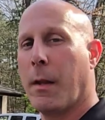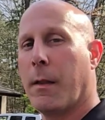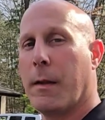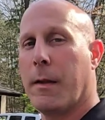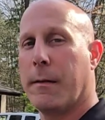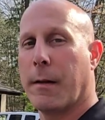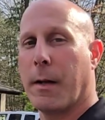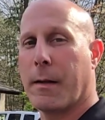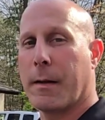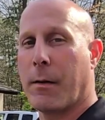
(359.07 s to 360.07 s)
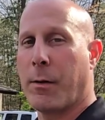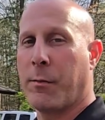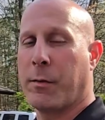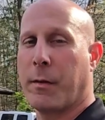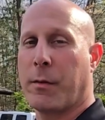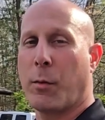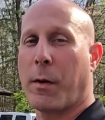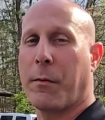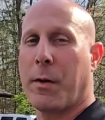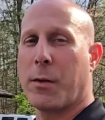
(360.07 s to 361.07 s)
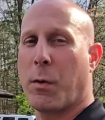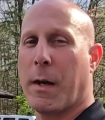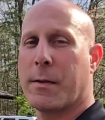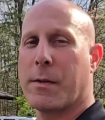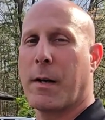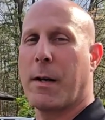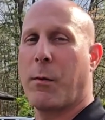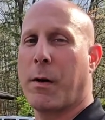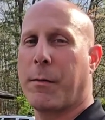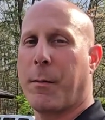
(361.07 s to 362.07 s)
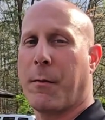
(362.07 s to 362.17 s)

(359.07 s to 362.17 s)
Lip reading: These townhomes, square footage wise, are anywhere from the